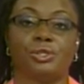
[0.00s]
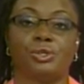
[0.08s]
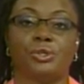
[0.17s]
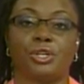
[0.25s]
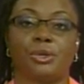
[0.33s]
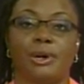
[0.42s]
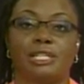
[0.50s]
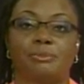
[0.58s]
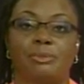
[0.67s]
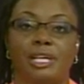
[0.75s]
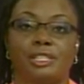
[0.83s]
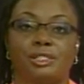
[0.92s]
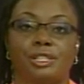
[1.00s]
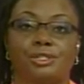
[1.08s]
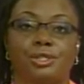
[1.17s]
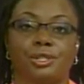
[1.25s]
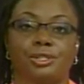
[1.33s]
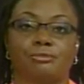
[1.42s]
to the U.S.-based
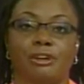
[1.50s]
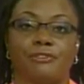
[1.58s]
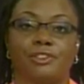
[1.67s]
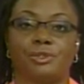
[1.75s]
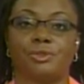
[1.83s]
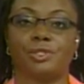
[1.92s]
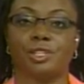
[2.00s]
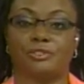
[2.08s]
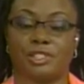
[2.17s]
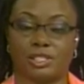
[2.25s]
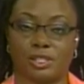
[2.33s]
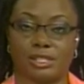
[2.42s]
Internal Revenue Service on